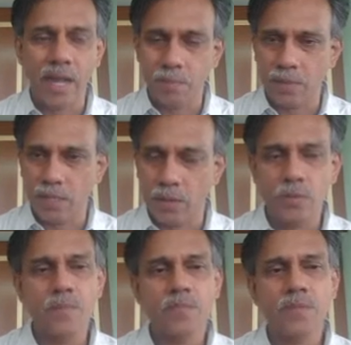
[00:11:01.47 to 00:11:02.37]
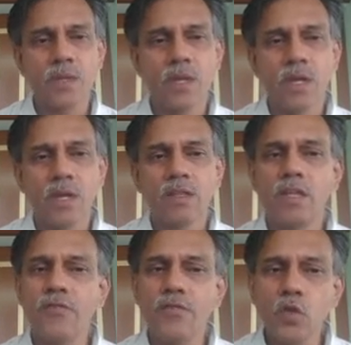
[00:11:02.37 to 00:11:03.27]
t2,
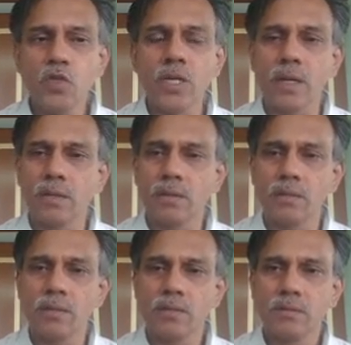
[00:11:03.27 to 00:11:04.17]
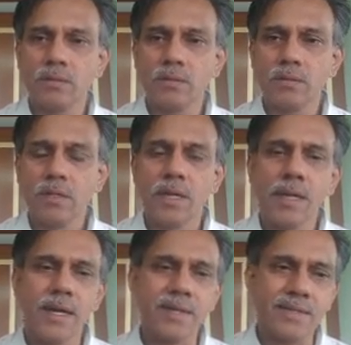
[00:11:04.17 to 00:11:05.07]
the future
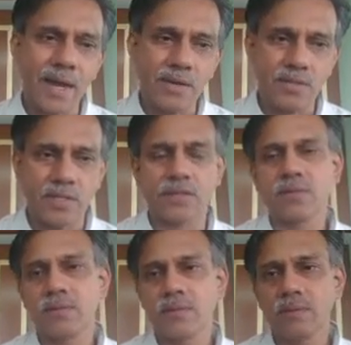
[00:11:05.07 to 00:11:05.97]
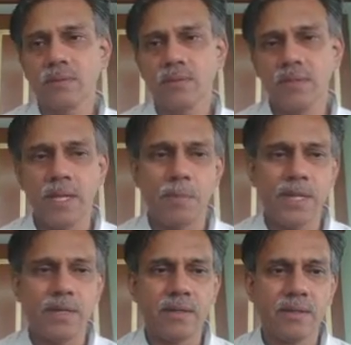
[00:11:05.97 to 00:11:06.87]
statistics,
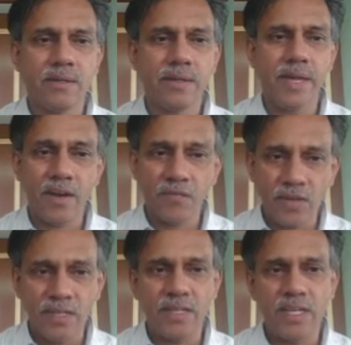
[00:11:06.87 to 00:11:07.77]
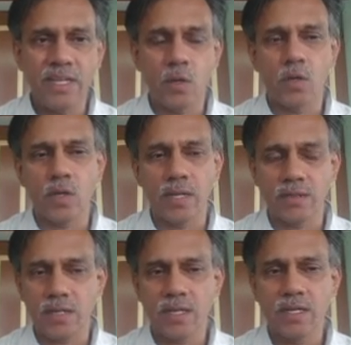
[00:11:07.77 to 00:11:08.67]
namely n of t3 equal to
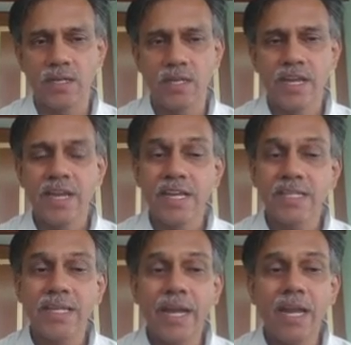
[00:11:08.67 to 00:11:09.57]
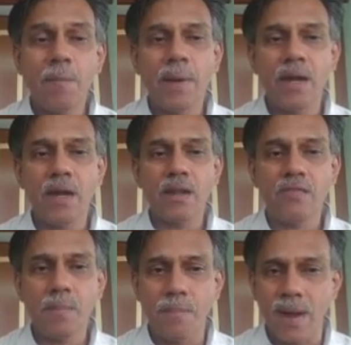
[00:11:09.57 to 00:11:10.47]
n3, is independent of
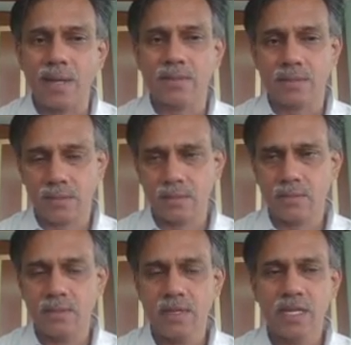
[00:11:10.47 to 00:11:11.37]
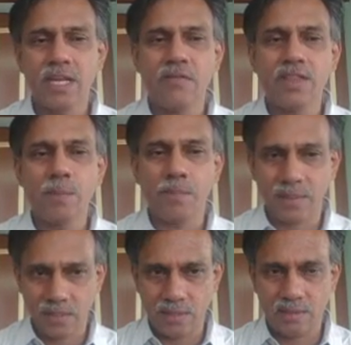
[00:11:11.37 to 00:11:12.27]
the past given the
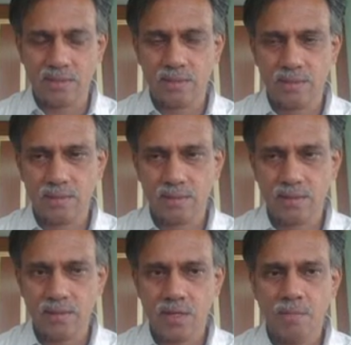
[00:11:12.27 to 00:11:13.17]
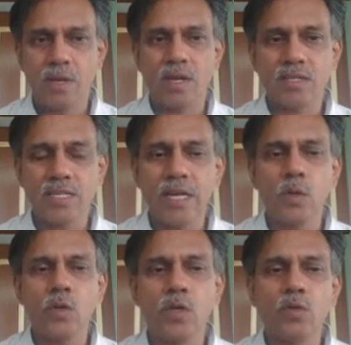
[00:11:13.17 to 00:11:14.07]
present, because
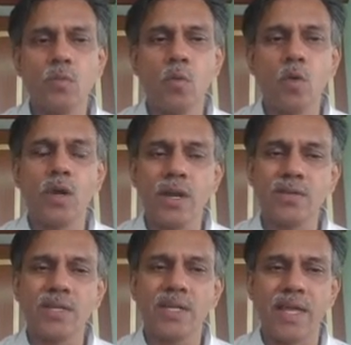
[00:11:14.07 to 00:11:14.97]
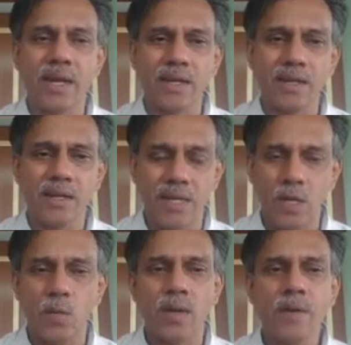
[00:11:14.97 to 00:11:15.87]
t2 is more recent than t1.